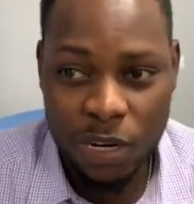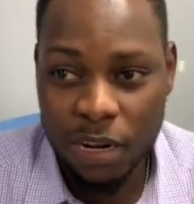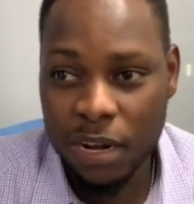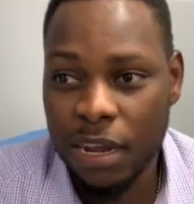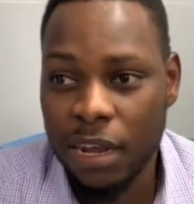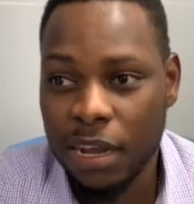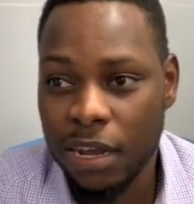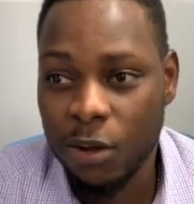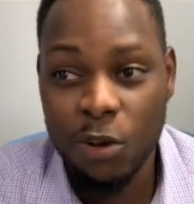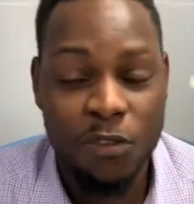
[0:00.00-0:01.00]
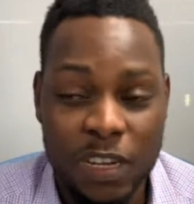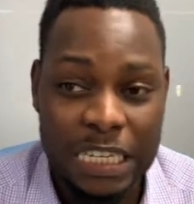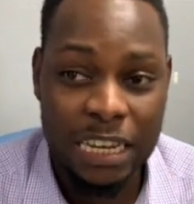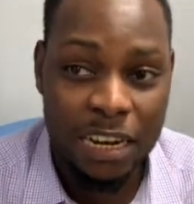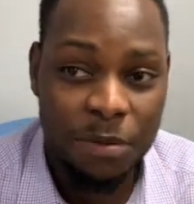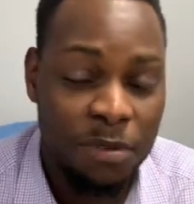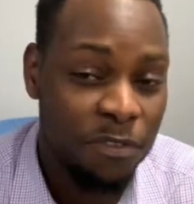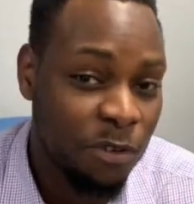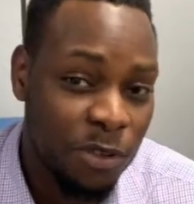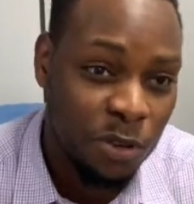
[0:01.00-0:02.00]
And all of a sudden,
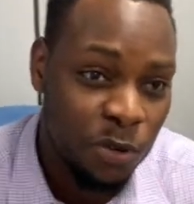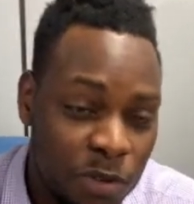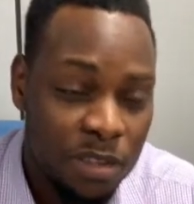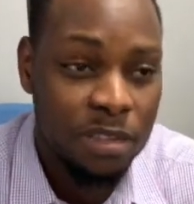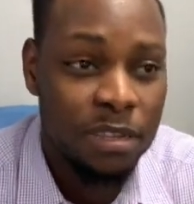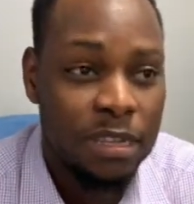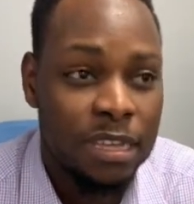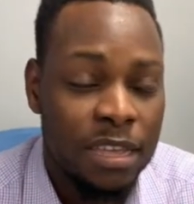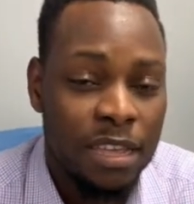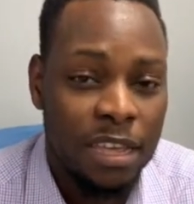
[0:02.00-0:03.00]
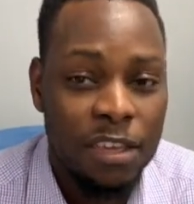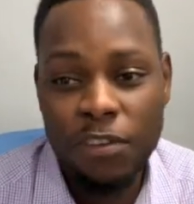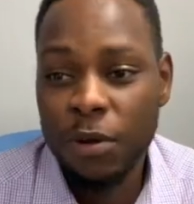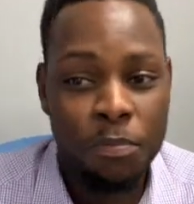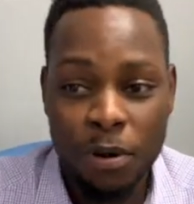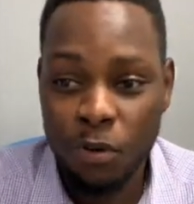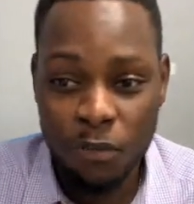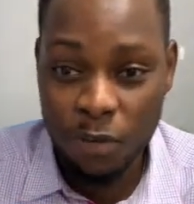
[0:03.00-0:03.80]
before we knew, we even proud of